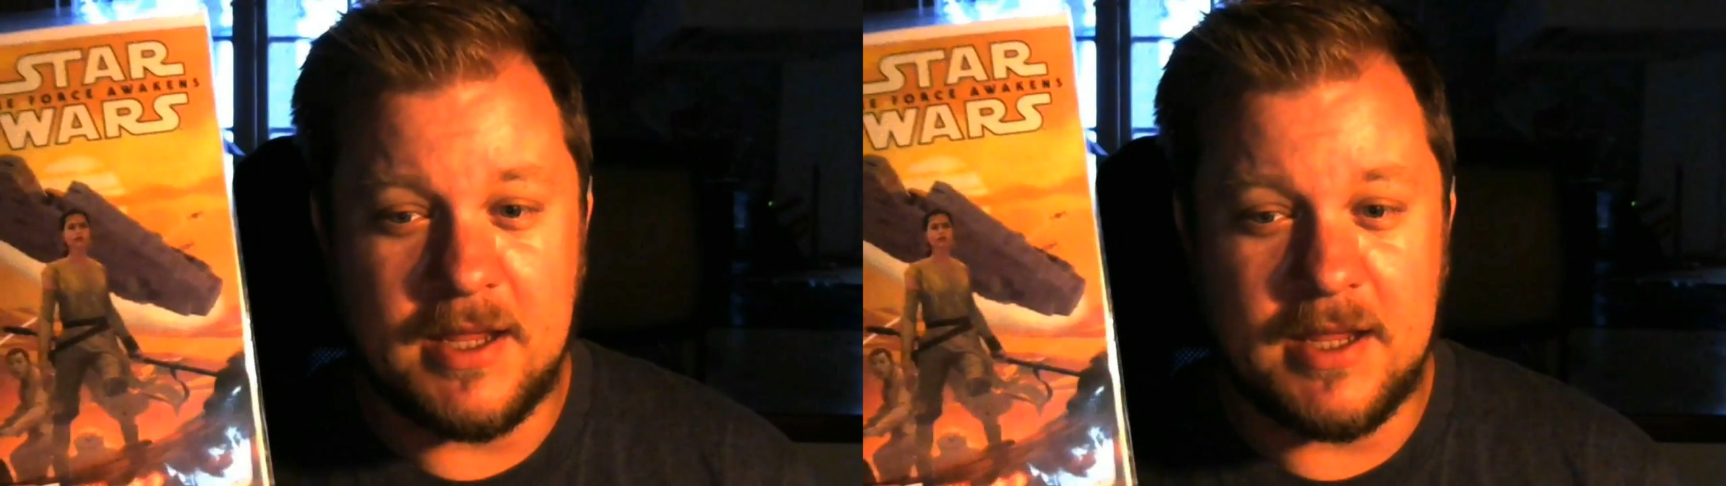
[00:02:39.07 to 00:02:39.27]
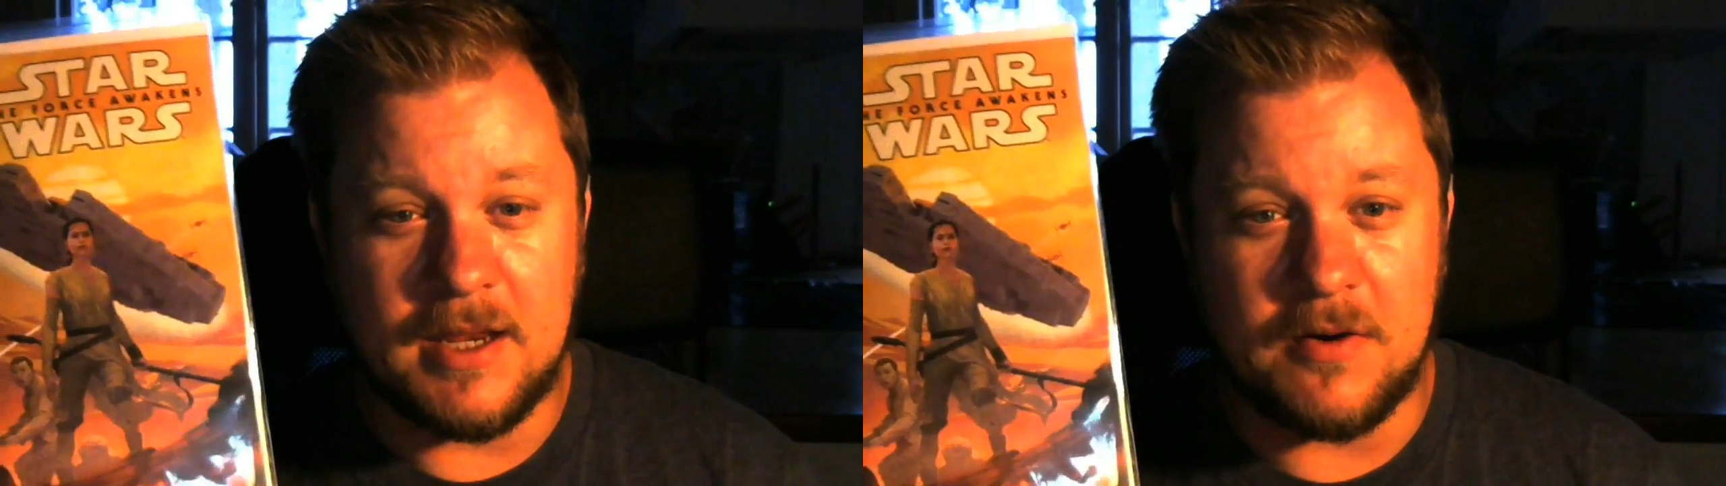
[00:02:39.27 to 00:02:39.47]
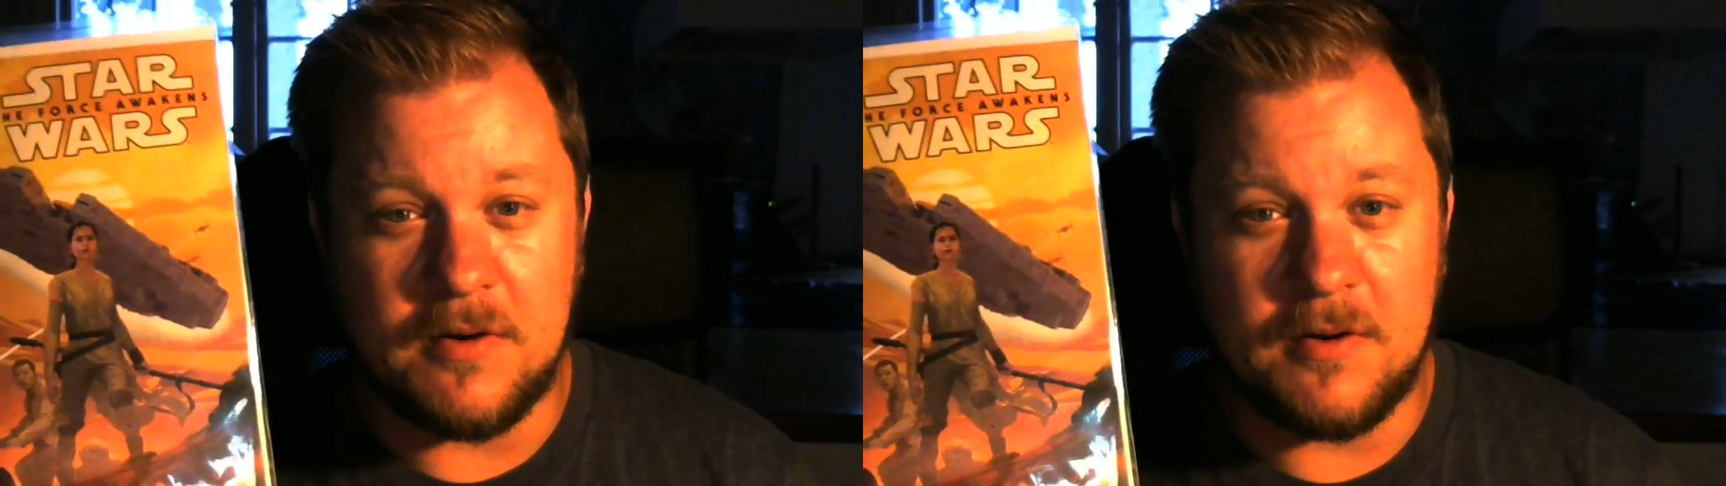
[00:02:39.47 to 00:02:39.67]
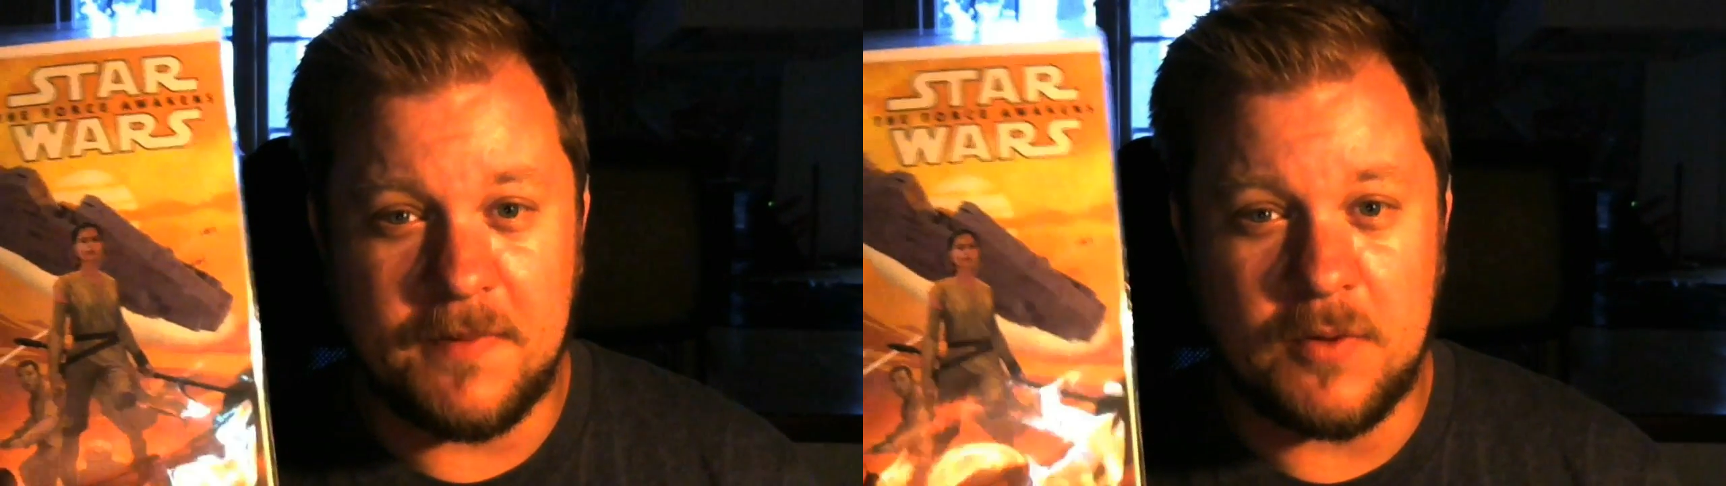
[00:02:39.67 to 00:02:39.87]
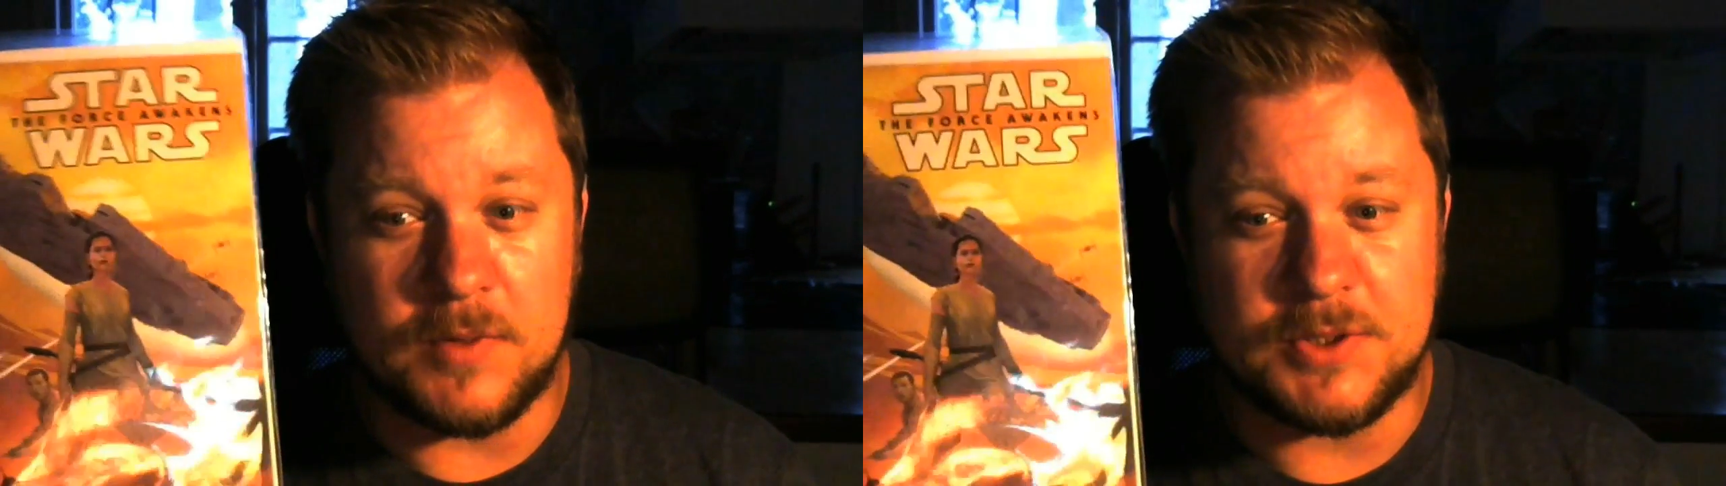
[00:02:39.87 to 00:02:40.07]
in here
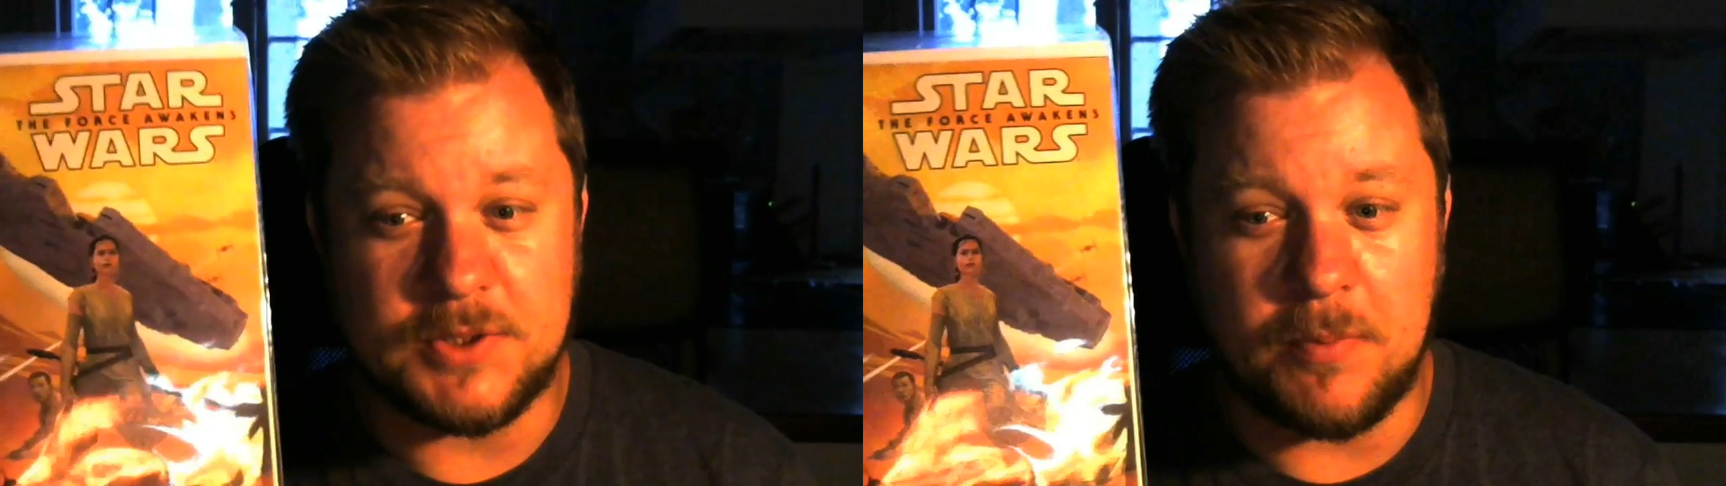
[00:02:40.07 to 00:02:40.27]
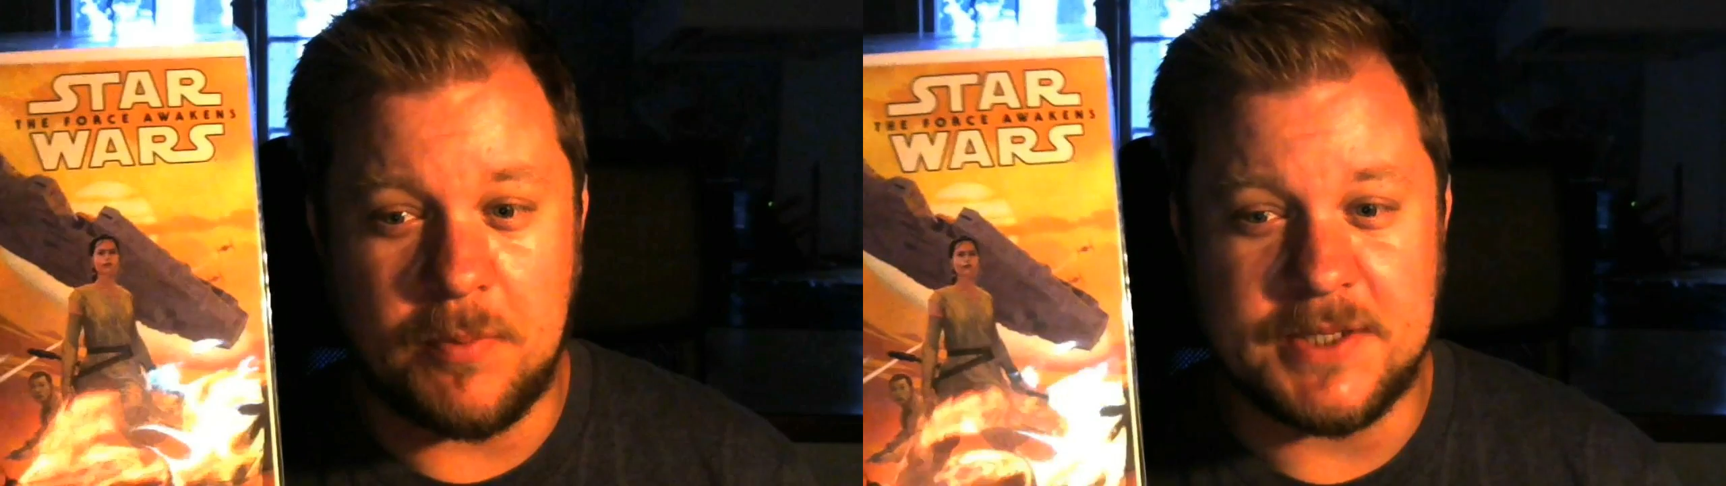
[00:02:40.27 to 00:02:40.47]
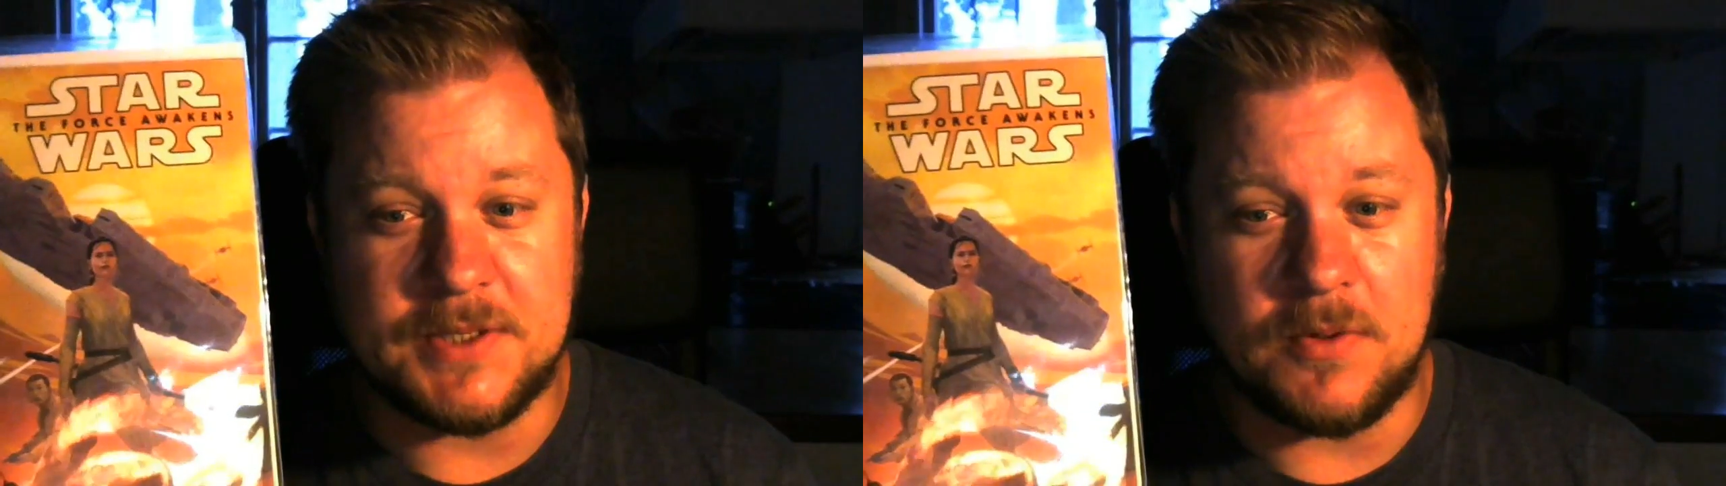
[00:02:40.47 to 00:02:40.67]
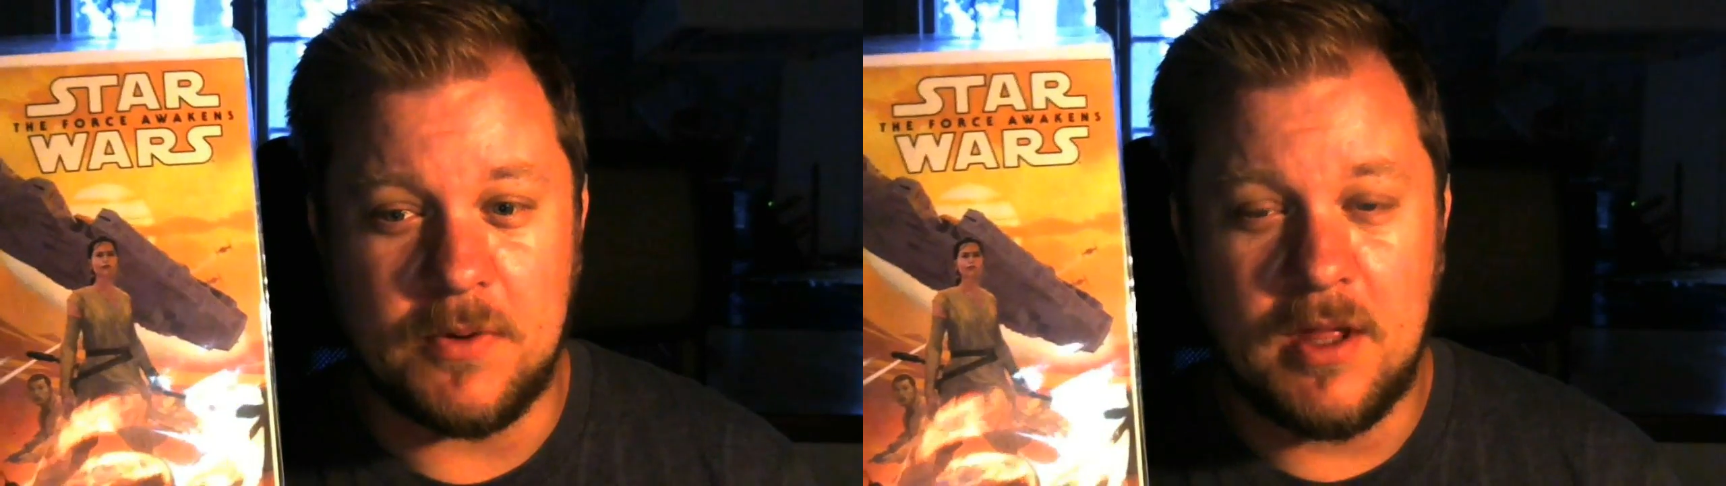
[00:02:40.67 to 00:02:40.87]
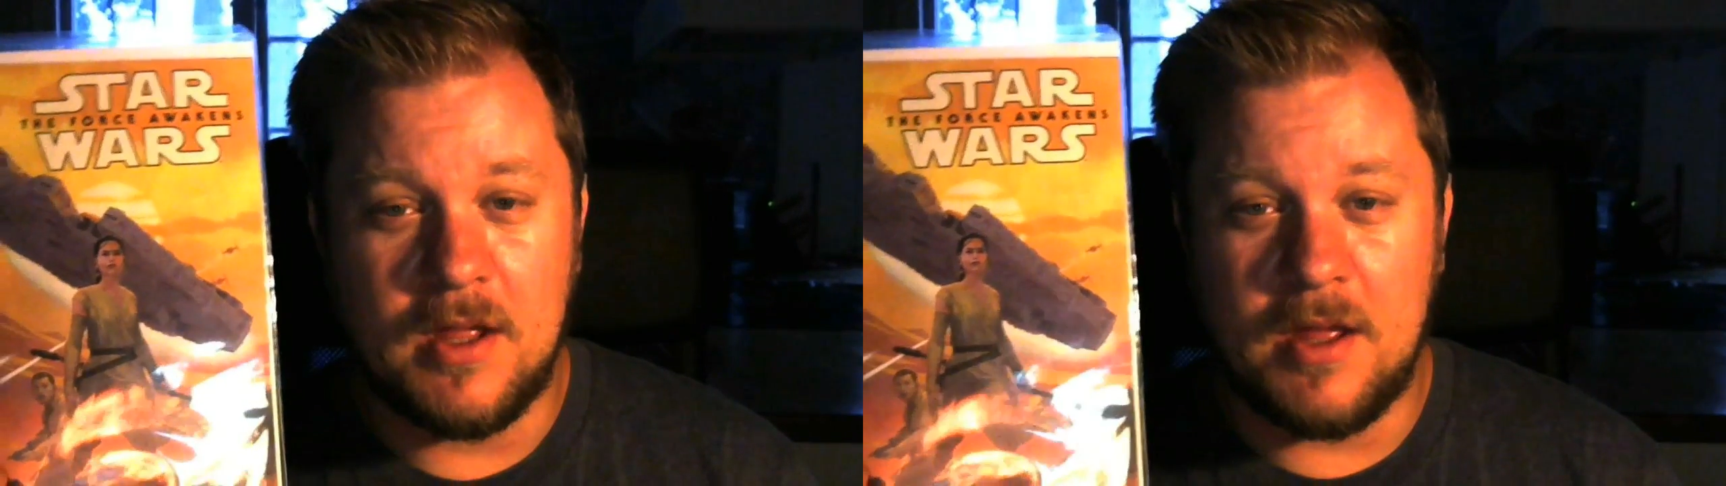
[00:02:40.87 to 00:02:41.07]
that will surprise you.